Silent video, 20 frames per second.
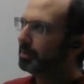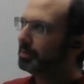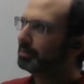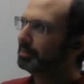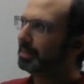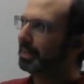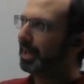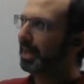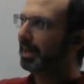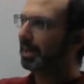
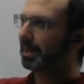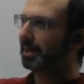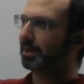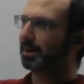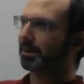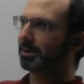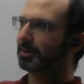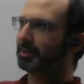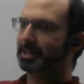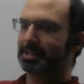The
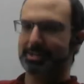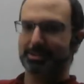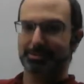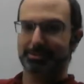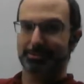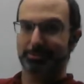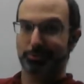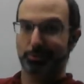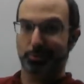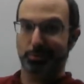air
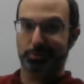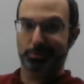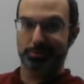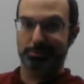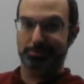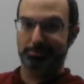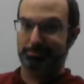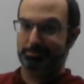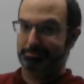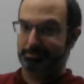is, of
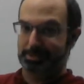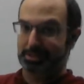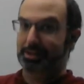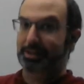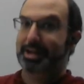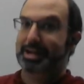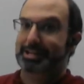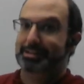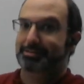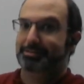course, a
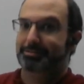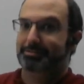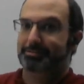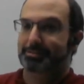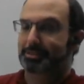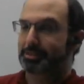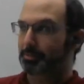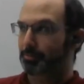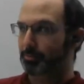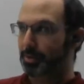lot.
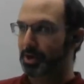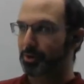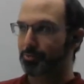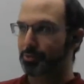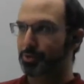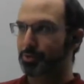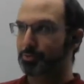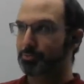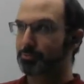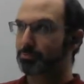It's a big
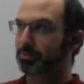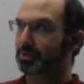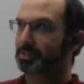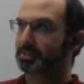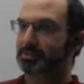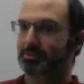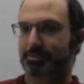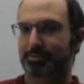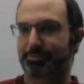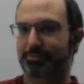room, plus
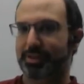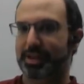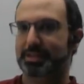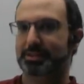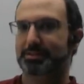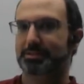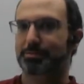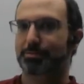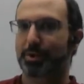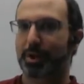there are
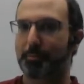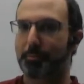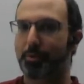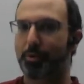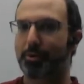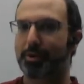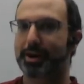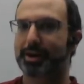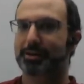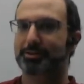vents that bring
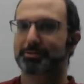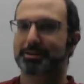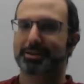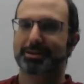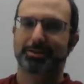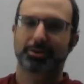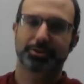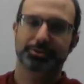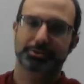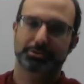more air
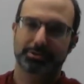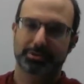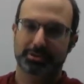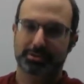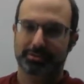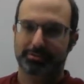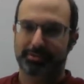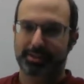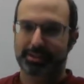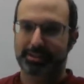in, all sorts of
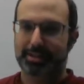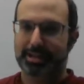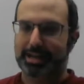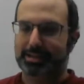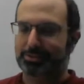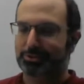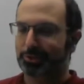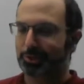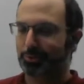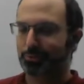stuff like
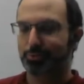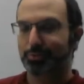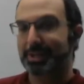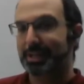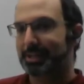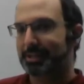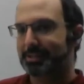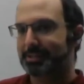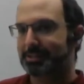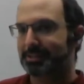that. So
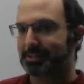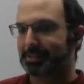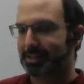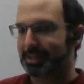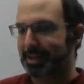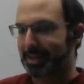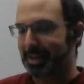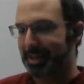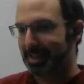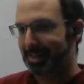
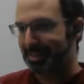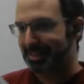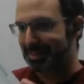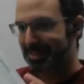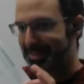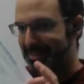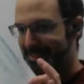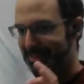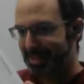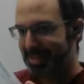realistically,
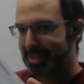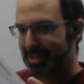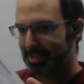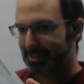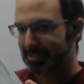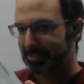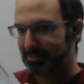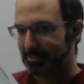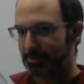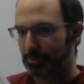
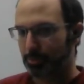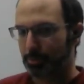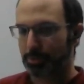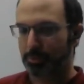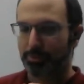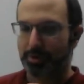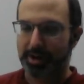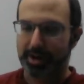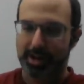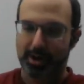this will
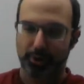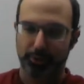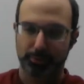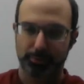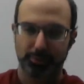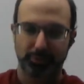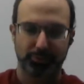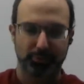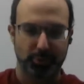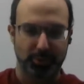run out
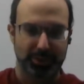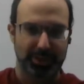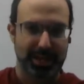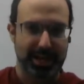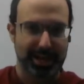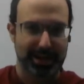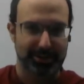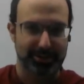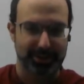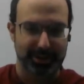before the
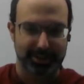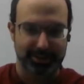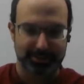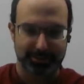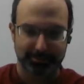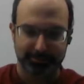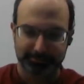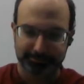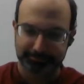air does.